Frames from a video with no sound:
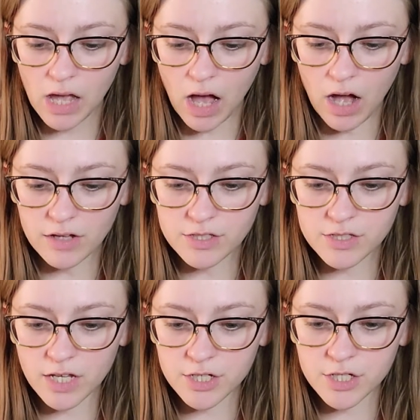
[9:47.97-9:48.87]
Uh,
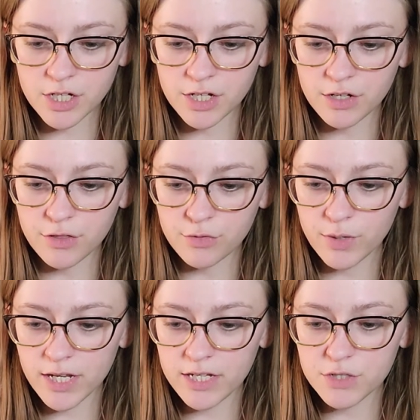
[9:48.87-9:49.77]
section
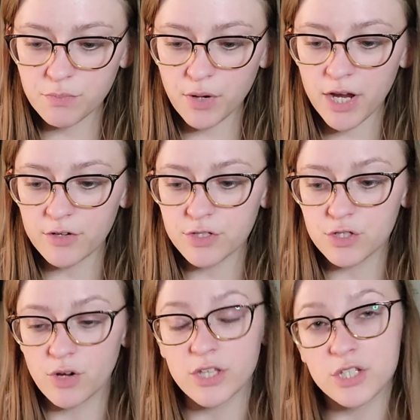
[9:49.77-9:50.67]
three is prayers
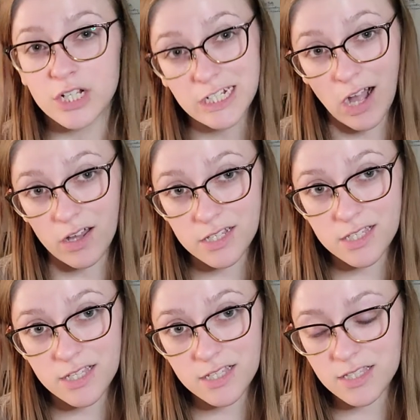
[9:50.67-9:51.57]
addressed to
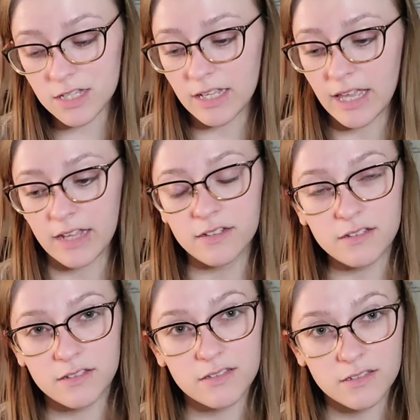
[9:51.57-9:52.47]
goddesses. Again,
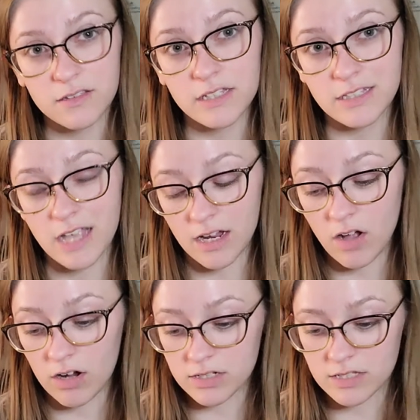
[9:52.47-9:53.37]
the exact
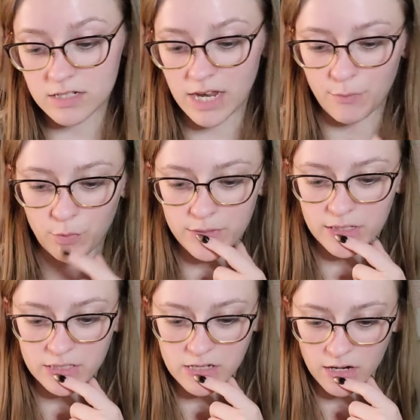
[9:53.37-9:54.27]
goddess's name will be
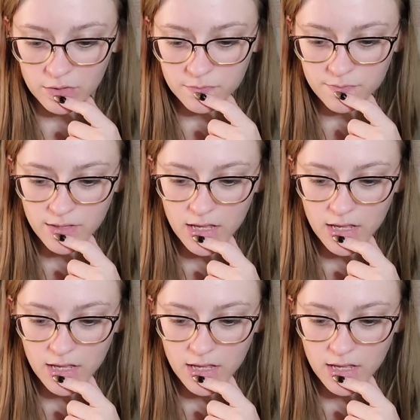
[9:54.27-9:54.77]
in the title.